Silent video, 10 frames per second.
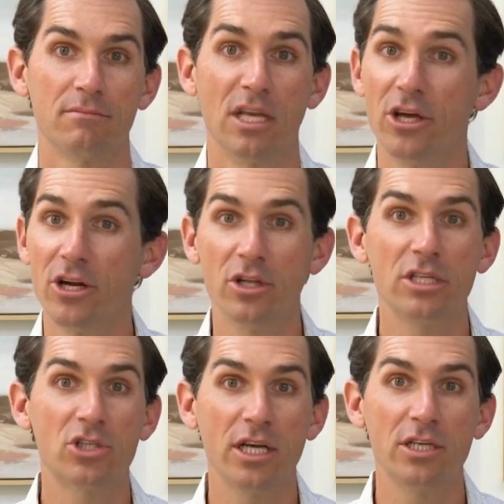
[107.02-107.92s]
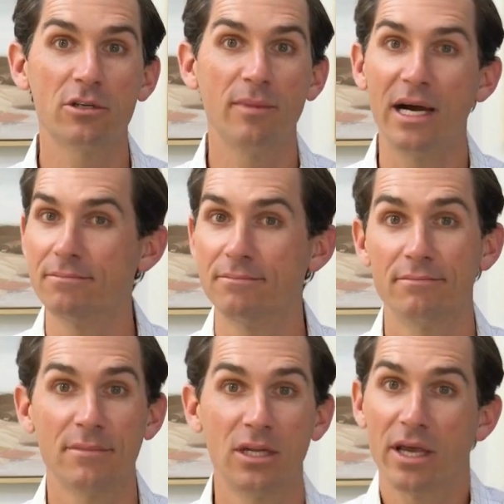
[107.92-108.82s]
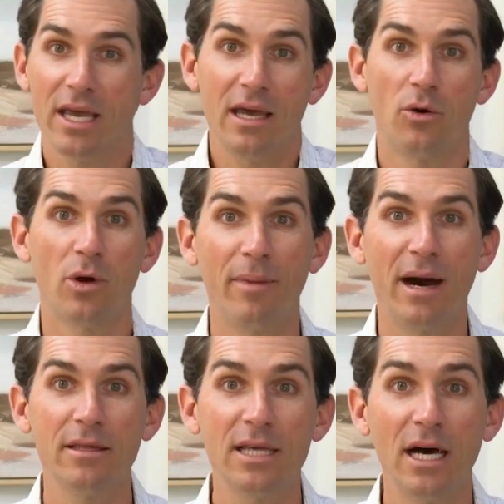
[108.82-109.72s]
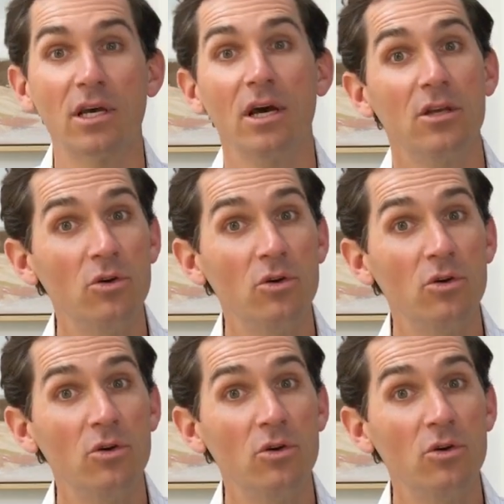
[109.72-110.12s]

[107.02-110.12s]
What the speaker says: You literally just change your mind. You're like, hey, I don't want to buy this house.